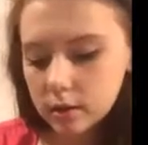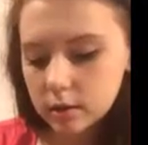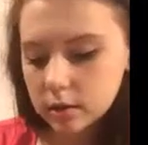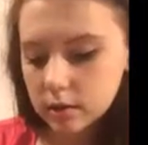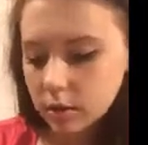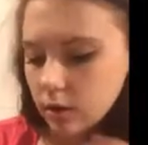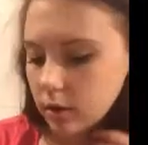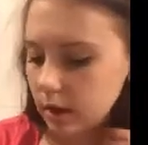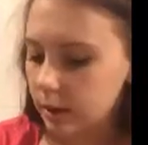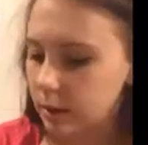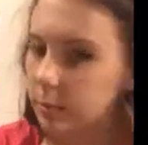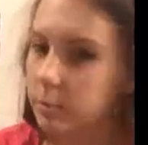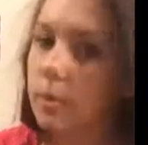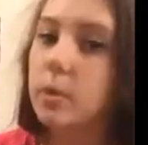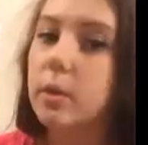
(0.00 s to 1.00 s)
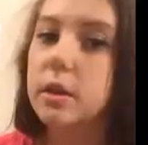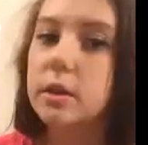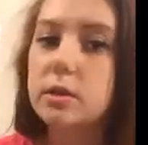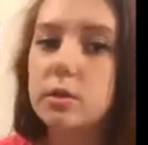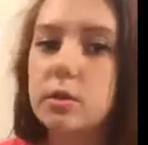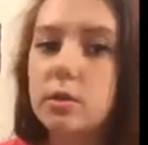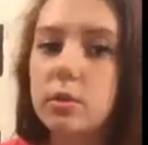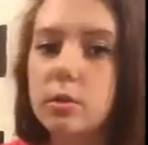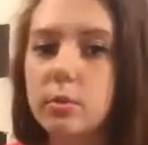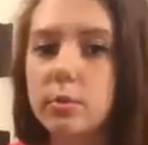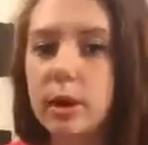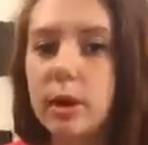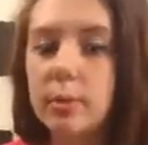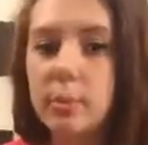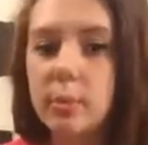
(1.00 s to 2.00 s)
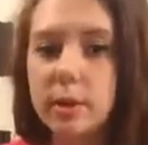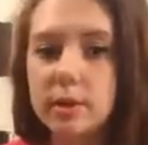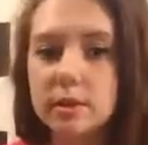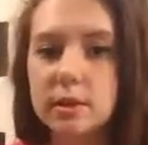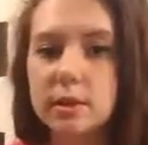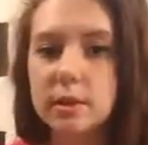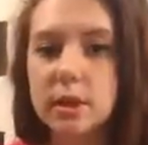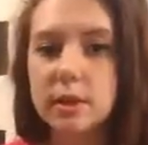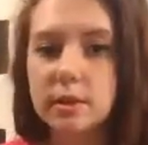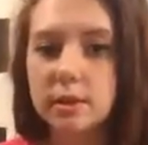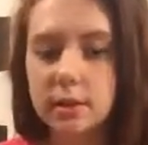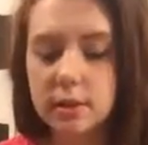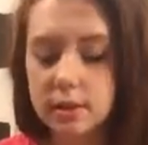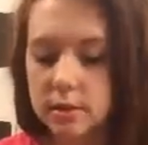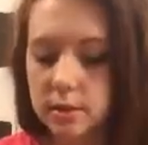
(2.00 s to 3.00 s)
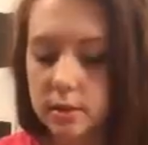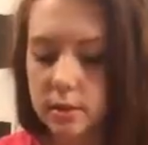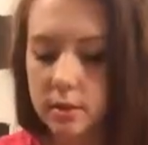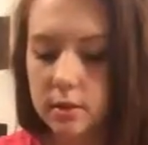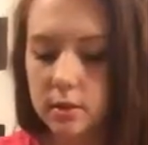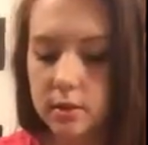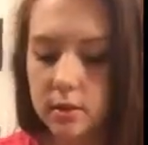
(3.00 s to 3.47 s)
So I'm going to wrap my present like this.